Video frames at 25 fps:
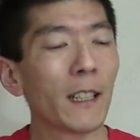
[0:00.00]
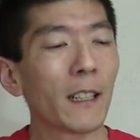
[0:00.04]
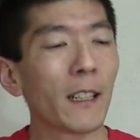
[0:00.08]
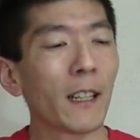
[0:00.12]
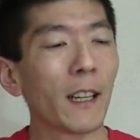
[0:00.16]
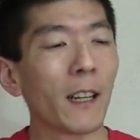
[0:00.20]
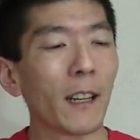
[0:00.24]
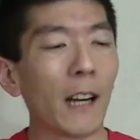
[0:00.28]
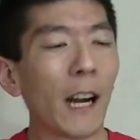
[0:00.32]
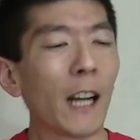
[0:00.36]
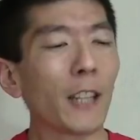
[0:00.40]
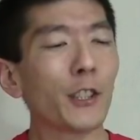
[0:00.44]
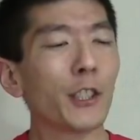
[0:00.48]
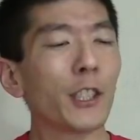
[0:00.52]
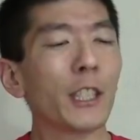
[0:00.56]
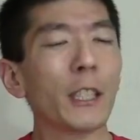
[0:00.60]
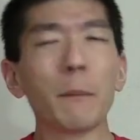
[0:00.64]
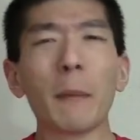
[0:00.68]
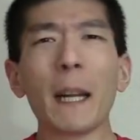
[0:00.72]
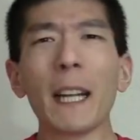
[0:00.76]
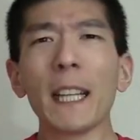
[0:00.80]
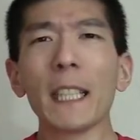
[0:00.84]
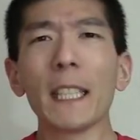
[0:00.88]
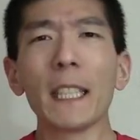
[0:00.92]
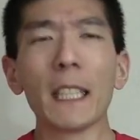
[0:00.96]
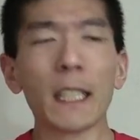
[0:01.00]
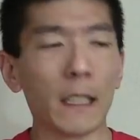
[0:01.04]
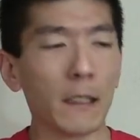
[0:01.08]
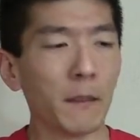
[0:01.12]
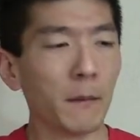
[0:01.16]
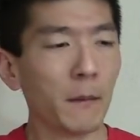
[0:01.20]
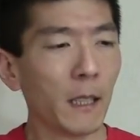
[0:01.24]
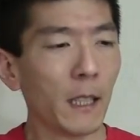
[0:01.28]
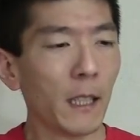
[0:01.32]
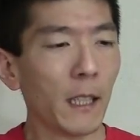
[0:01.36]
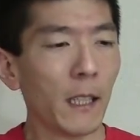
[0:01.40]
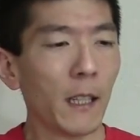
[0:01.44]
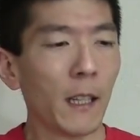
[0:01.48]
Karashi Mania,
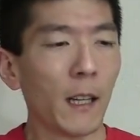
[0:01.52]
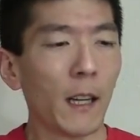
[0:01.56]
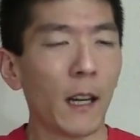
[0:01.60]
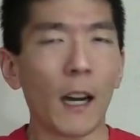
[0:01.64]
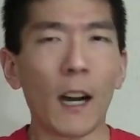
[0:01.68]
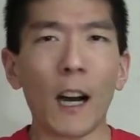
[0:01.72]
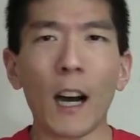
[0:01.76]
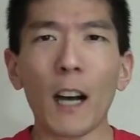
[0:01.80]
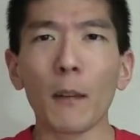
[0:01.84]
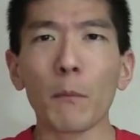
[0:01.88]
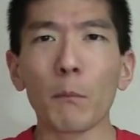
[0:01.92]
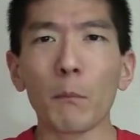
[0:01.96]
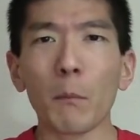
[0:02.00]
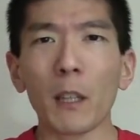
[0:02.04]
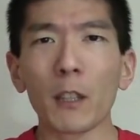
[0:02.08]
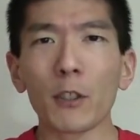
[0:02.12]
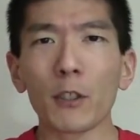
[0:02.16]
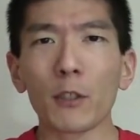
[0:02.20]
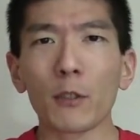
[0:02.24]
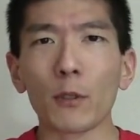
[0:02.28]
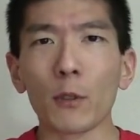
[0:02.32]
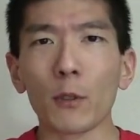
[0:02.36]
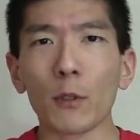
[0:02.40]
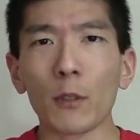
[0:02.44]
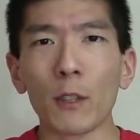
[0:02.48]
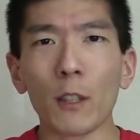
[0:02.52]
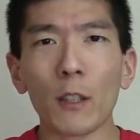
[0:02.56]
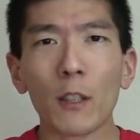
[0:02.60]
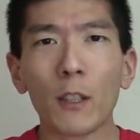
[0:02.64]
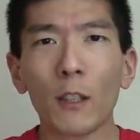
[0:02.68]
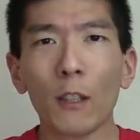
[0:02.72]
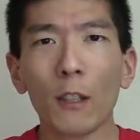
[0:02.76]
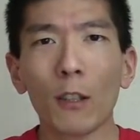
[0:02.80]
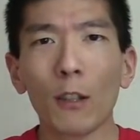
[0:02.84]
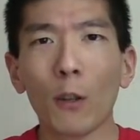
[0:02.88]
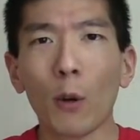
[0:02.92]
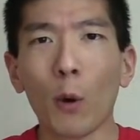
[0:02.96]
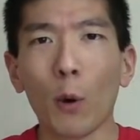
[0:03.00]
hot mustard
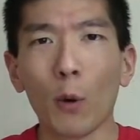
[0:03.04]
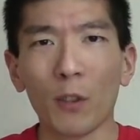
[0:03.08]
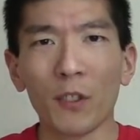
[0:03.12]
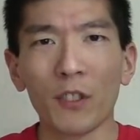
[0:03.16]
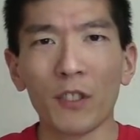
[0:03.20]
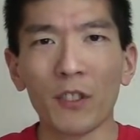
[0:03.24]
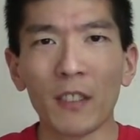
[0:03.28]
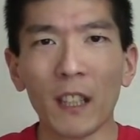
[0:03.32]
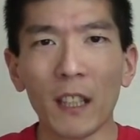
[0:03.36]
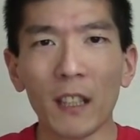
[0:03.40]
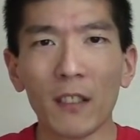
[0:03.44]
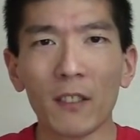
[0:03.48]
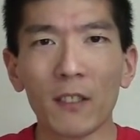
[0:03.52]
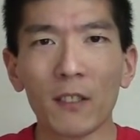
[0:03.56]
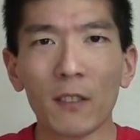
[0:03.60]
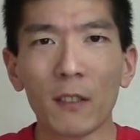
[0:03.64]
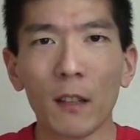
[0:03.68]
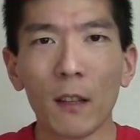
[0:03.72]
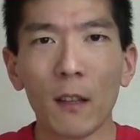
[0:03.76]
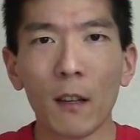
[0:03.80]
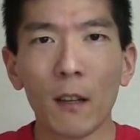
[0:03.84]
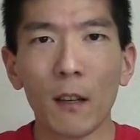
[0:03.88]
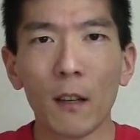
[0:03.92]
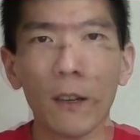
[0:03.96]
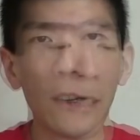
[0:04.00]
corn sticks.